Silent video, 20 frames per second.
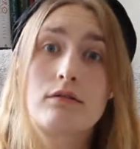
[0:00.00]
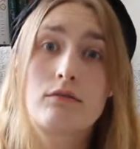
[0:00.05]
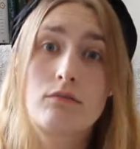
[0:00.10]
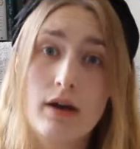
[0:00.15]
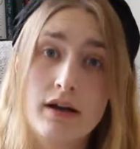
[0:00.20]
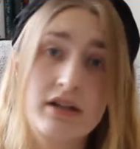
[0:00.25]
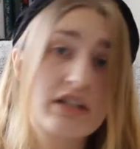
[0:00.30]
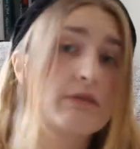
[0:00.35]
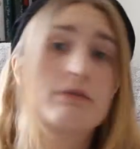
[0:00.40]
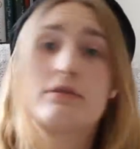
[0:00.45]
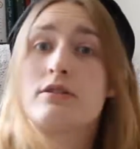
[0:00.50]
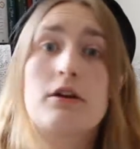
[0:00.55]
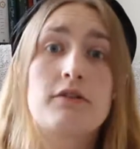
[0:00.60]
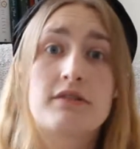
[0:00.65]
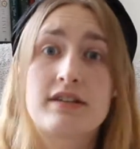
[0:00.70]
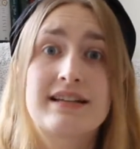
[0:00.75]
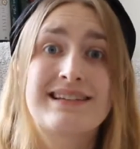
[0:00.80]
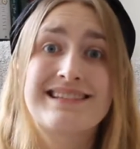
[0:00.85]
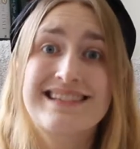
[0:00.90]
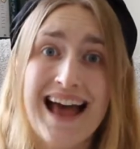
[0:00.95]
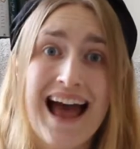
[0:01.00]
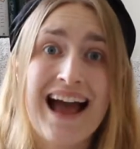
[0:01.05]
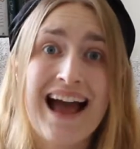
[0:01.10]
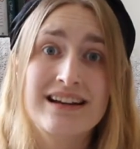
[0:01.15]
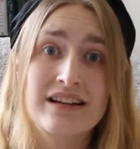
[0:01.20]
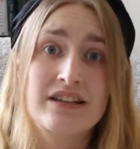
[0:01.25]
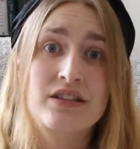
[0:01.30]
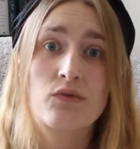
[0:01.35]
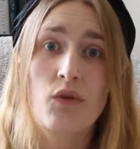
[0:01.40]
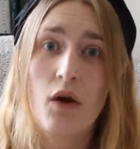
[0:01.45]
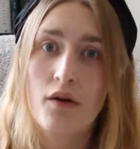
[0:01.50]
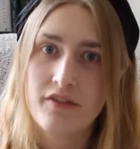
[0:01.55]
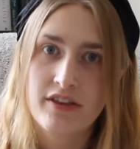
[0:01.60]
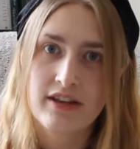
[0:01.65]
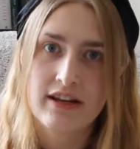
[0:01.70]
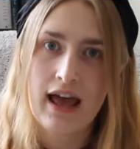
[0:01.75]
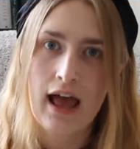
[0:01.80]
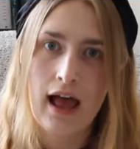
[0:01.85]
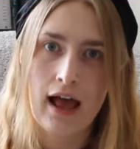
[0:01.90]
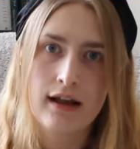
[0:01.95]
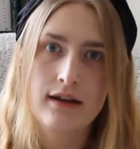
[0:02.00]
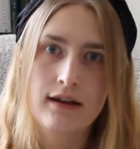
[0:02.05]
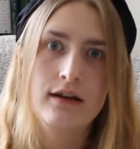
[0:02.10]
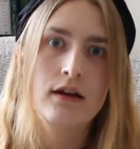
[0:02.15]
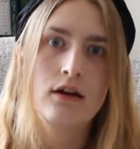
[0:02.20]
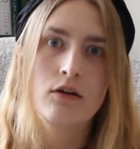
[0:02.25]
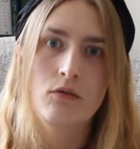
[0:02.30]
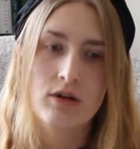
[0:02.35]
where she was known as Agnes rather than Anne,